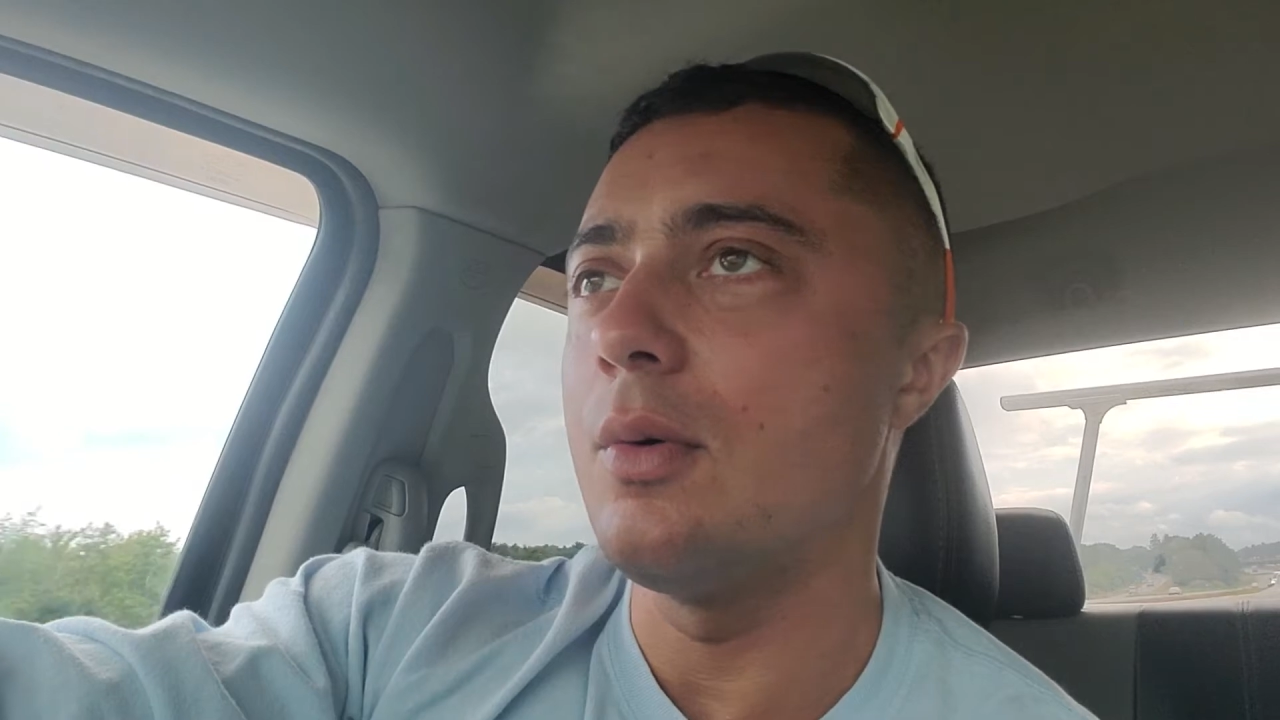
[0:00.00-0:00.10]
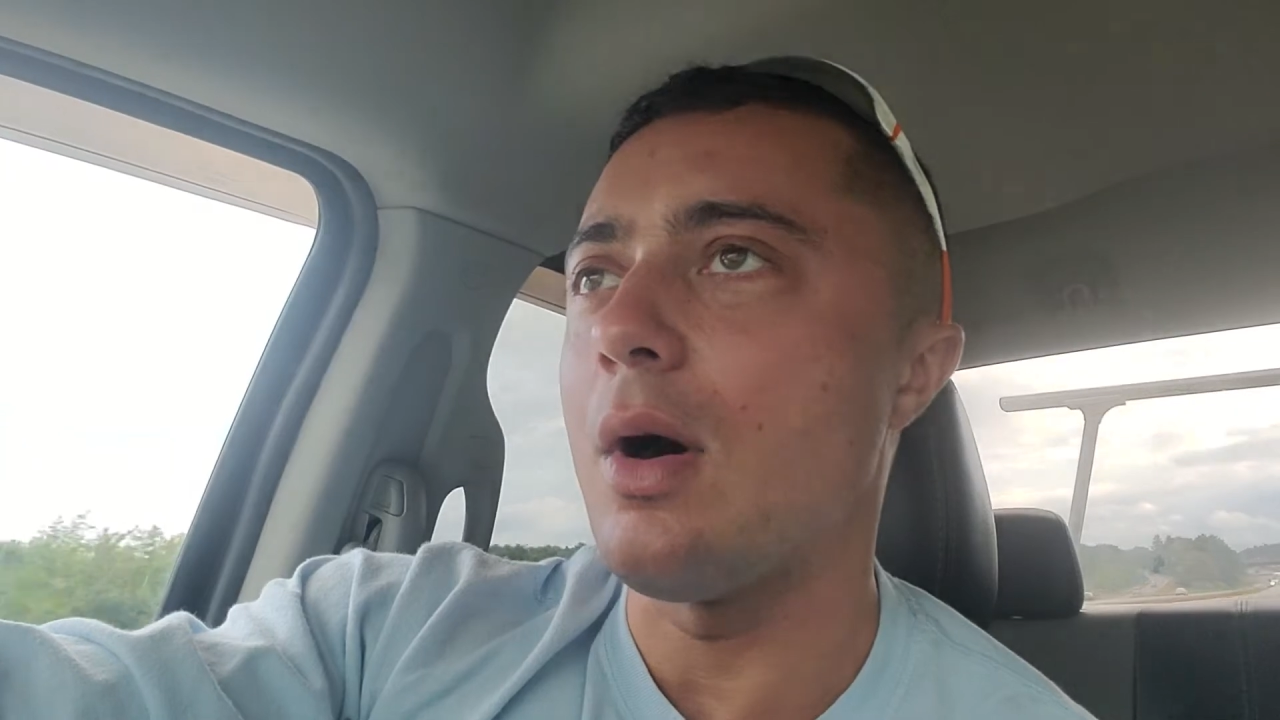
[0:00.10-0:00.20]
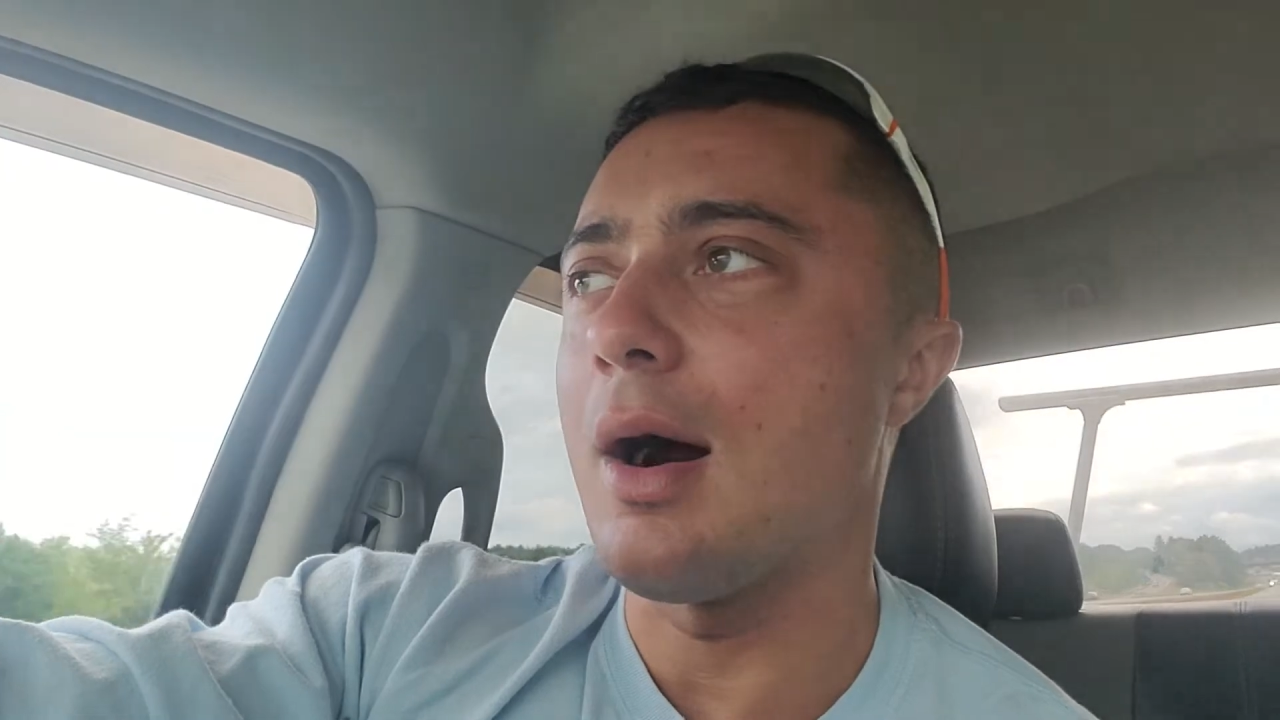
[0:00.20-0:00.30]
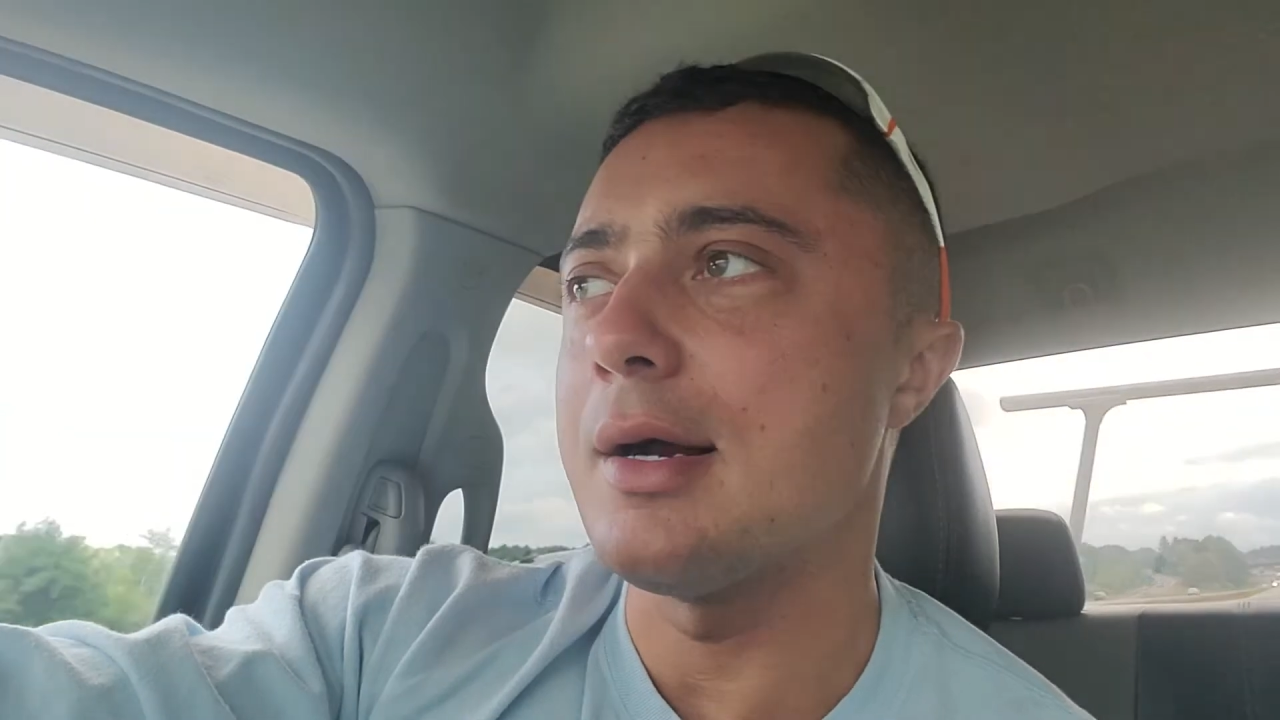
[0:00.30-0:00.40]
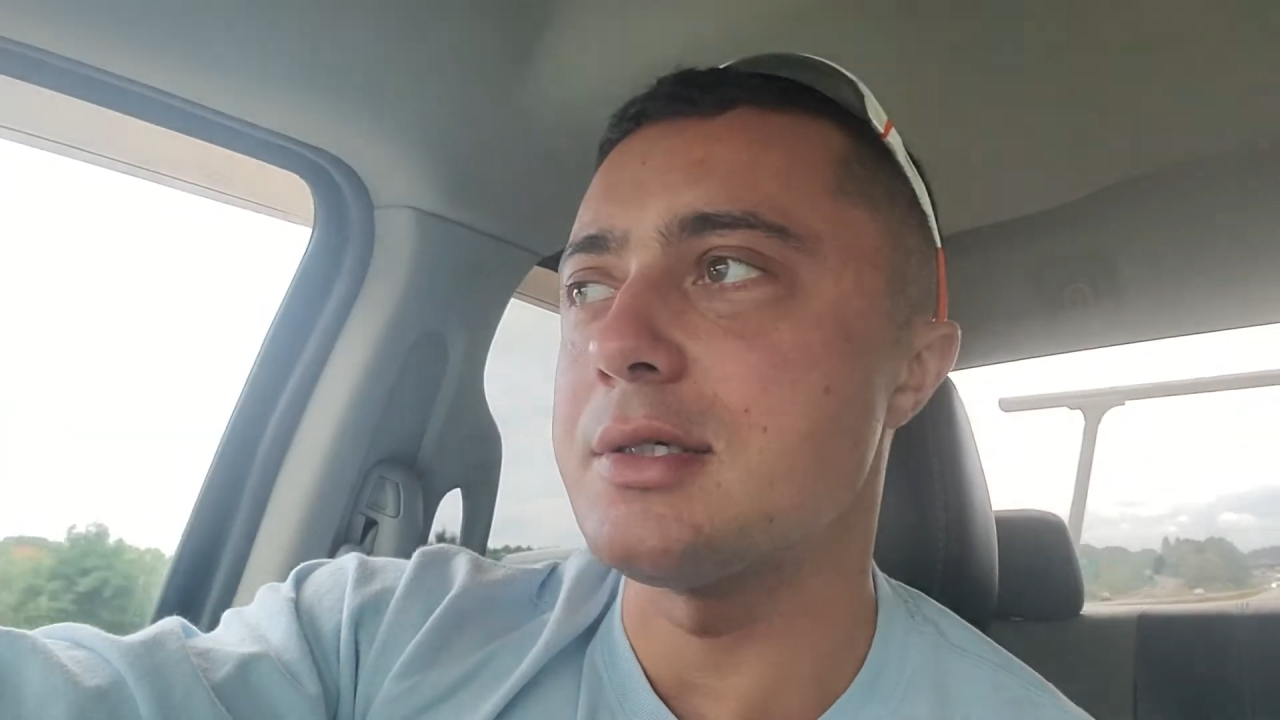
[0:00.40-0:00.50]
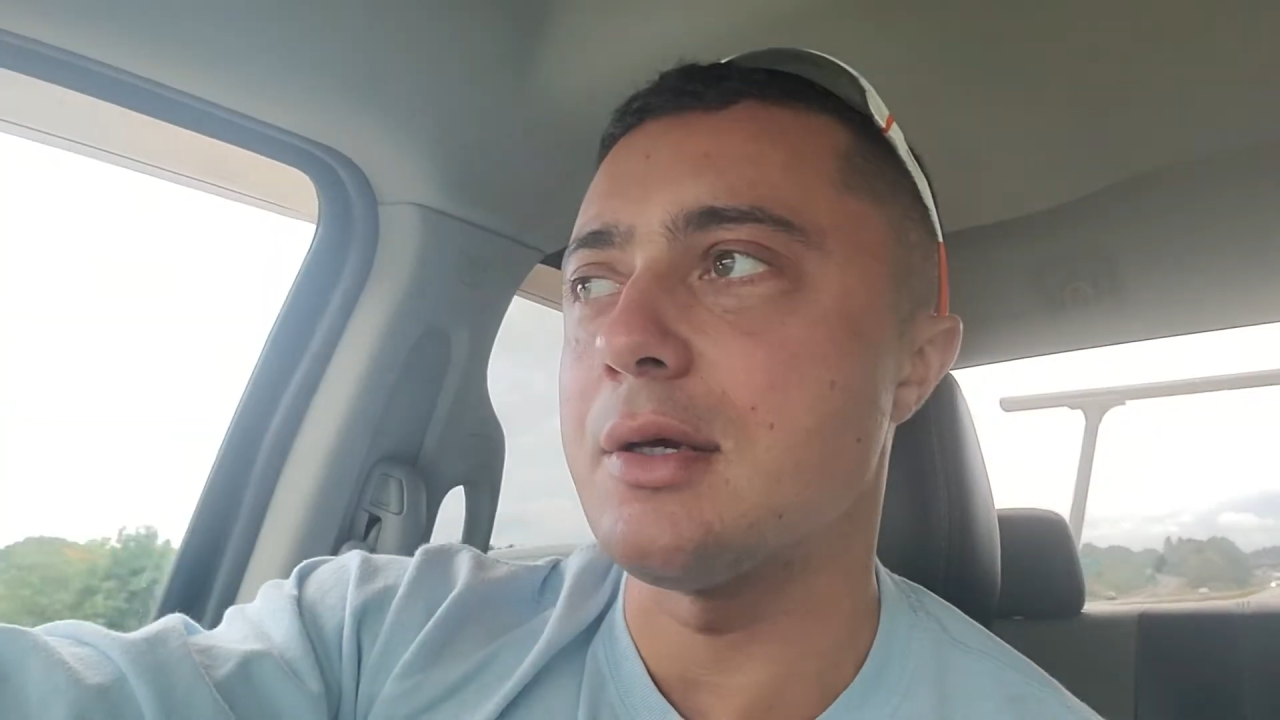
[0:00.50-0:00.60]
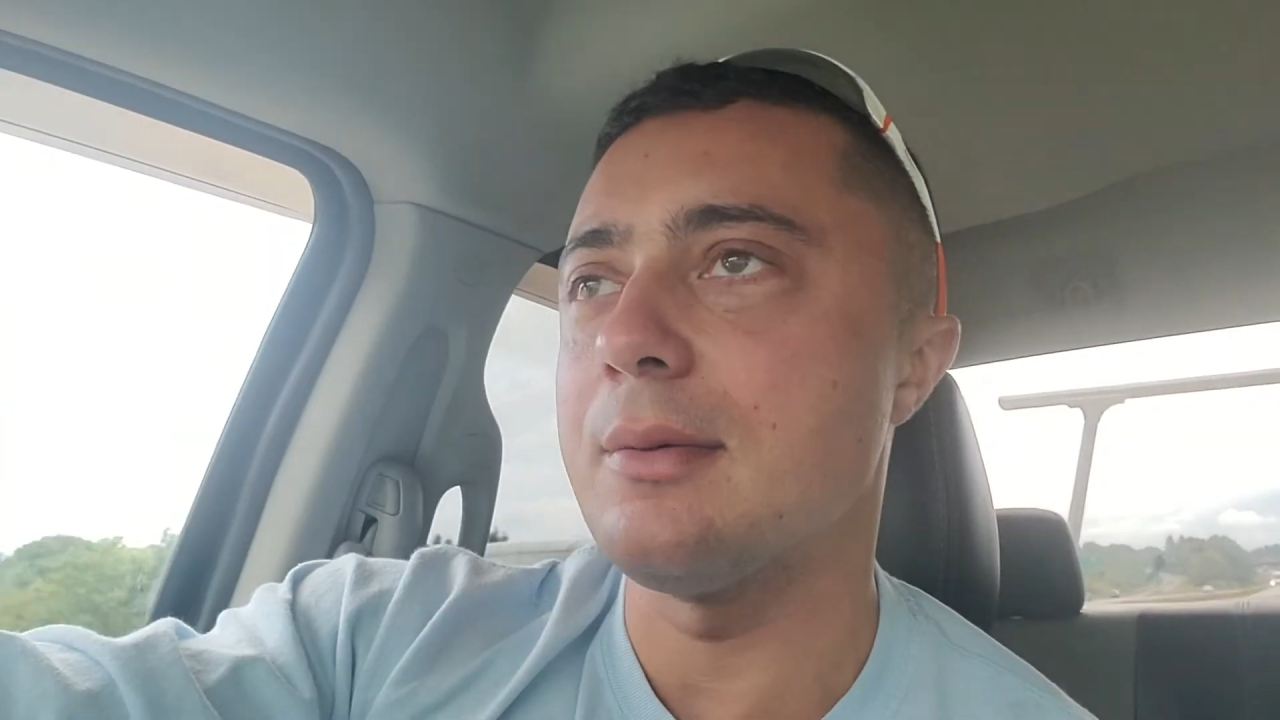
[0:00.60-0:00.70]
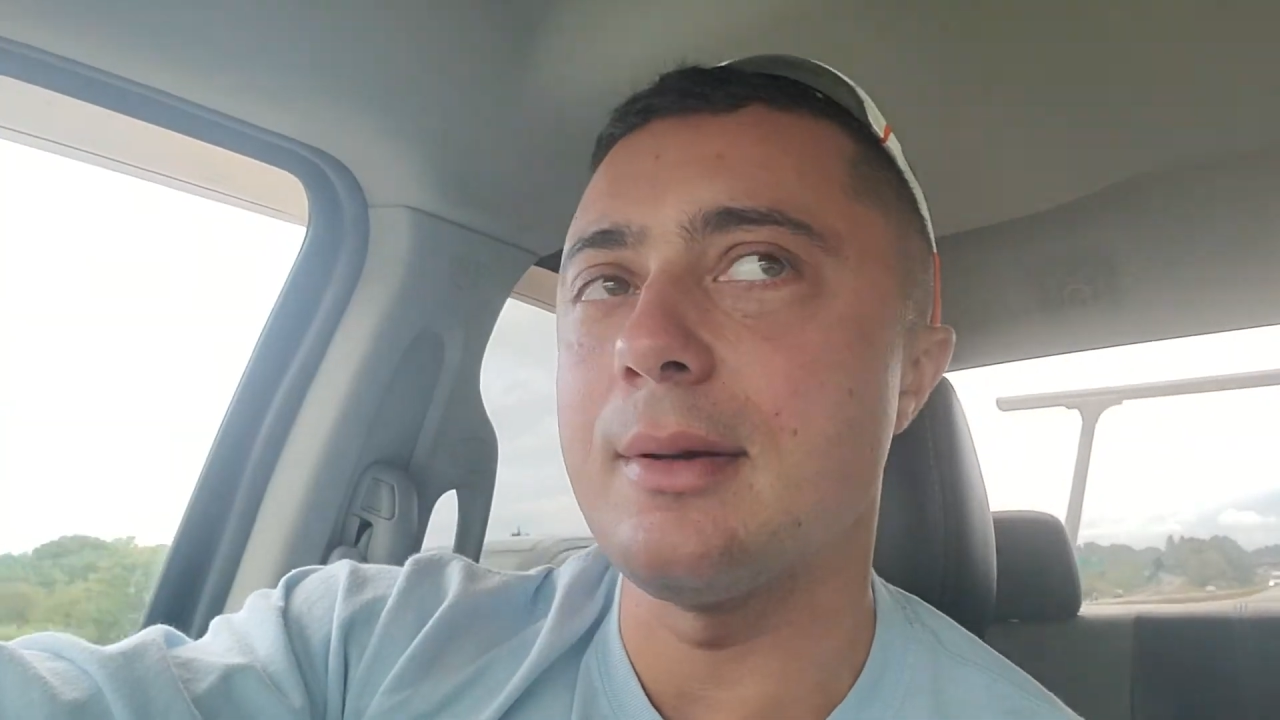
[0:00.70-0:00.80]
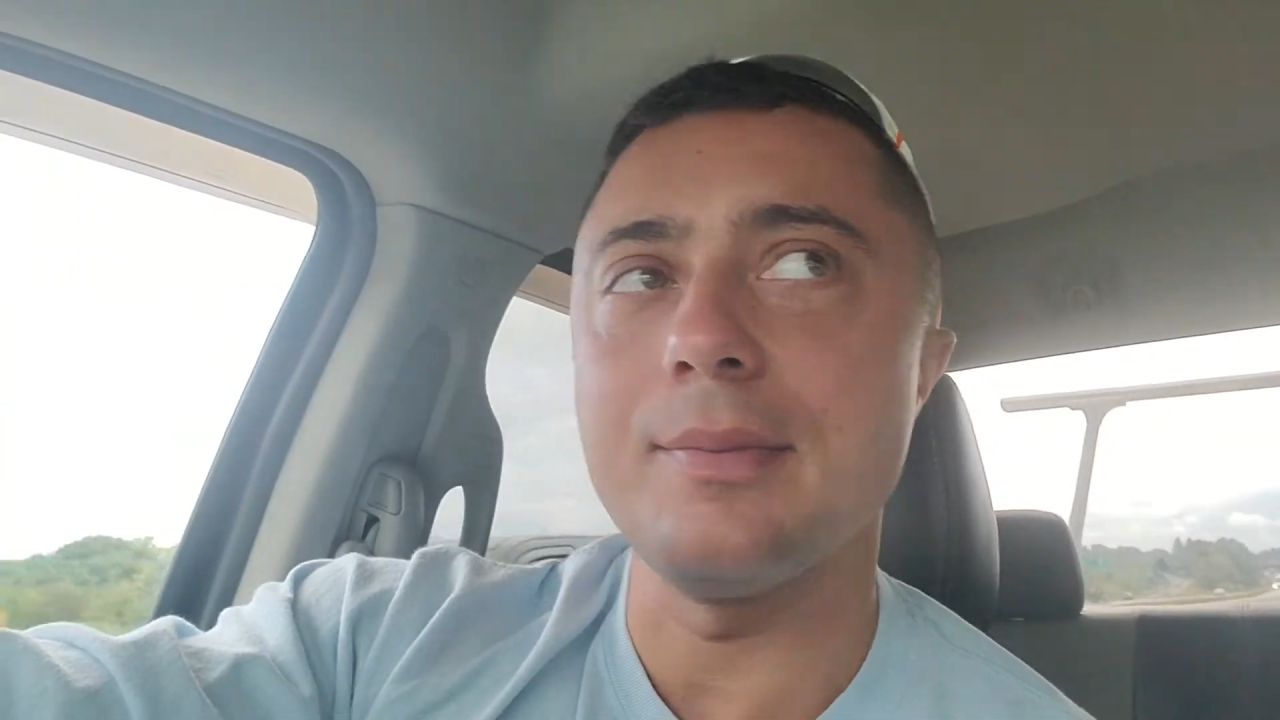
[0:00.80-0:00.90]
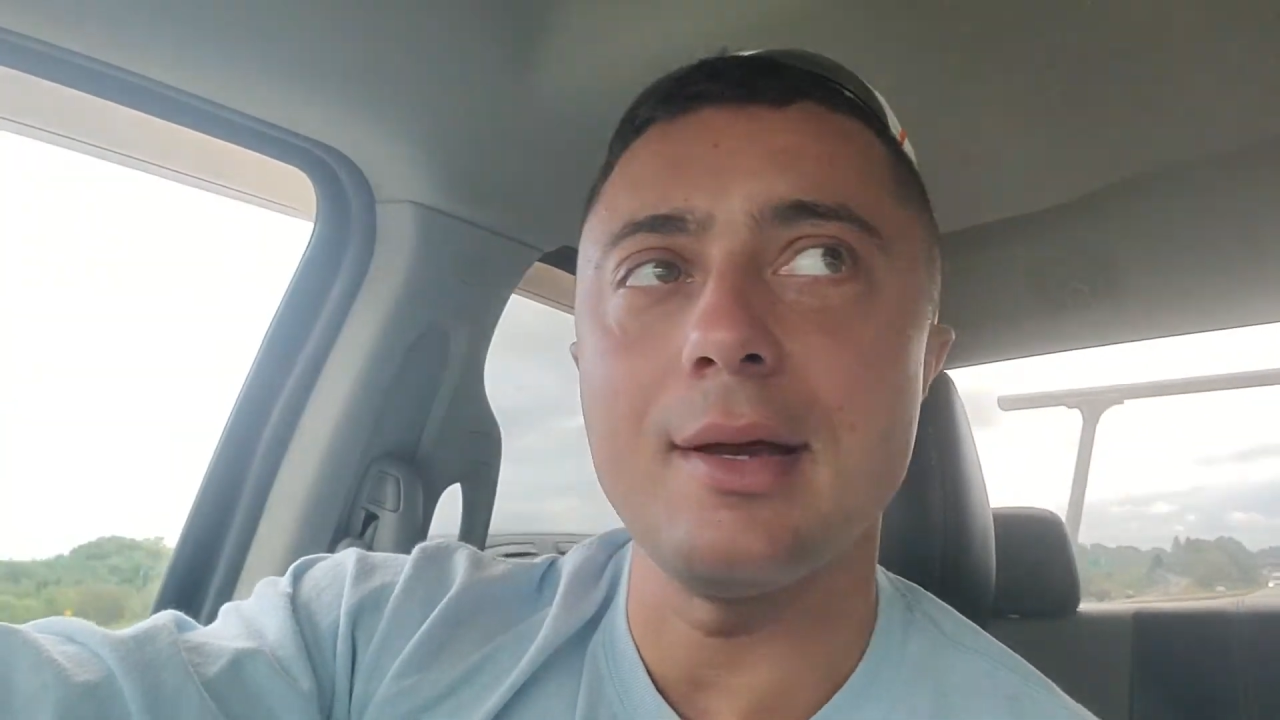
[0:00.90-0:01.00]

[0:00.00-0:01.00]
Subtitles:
you are as a human